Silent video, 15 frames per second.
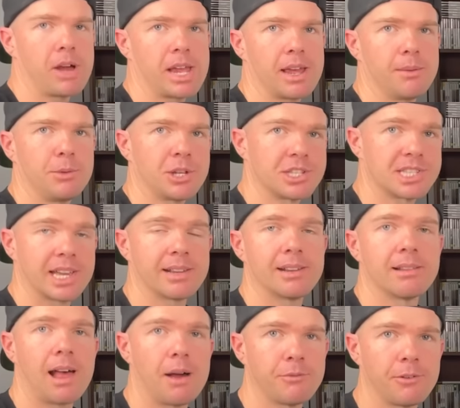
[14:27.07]
a.m. You could set an
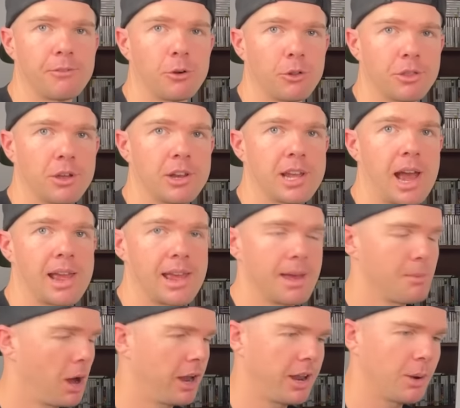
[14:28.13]
alarm for 4:30
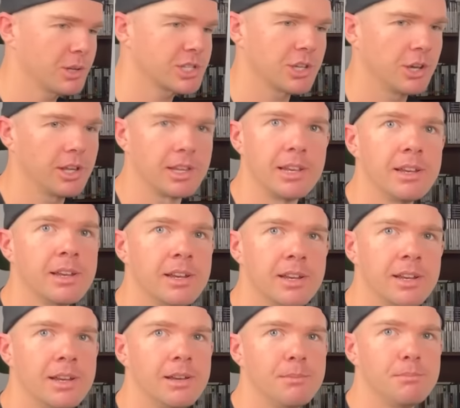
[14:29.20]
a.m. I know it's early,
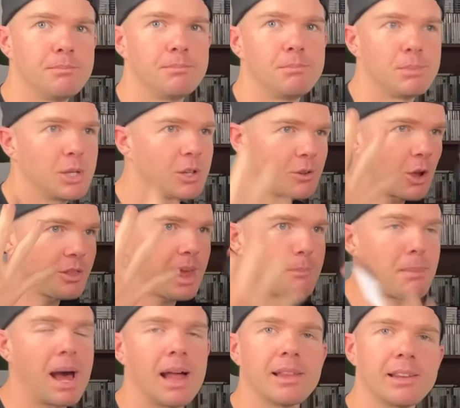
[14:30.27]
but you've got that
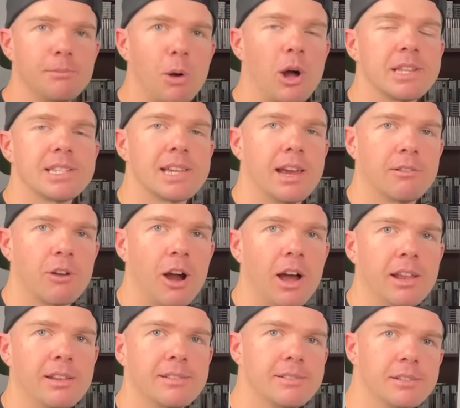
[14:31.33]
Bali mindset,
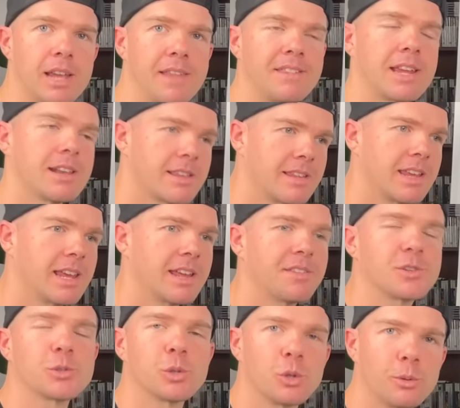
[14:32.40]
right? At the end of the year,
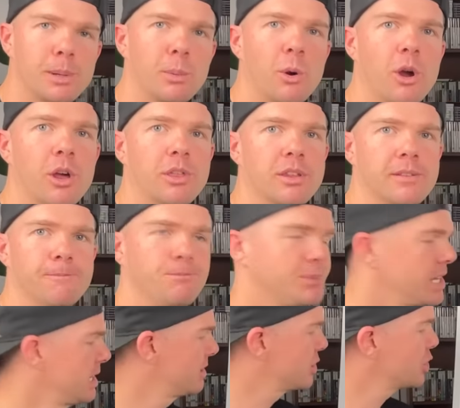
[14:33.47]
this will all be worth it.
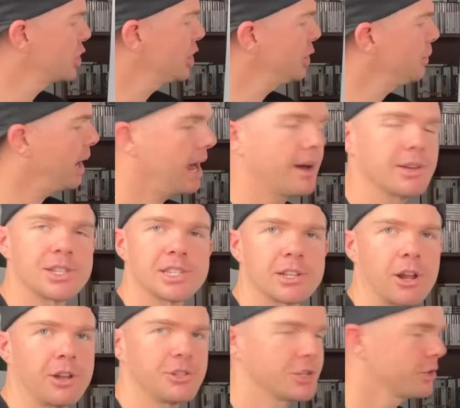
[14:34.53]
These 2 hours
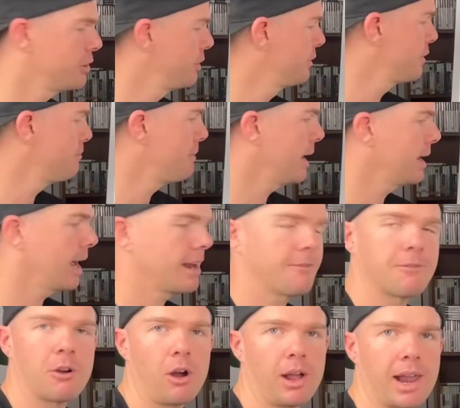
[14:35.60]
that I do from Monday to
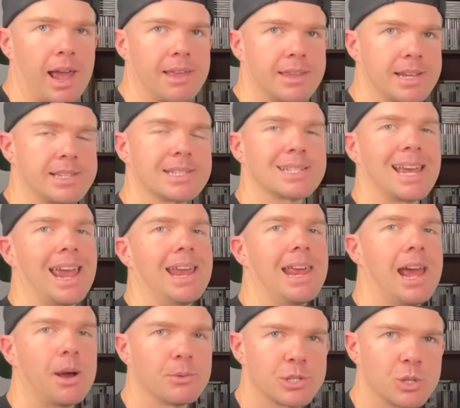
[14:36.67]
Friday, these 10
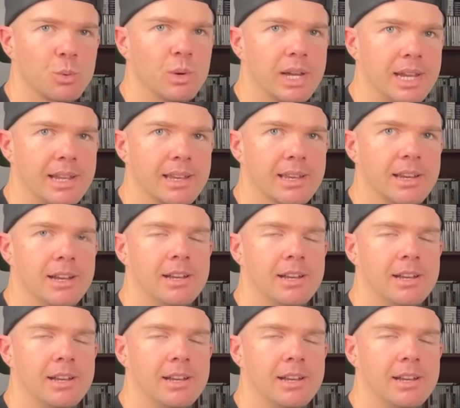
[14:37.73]
hours a week,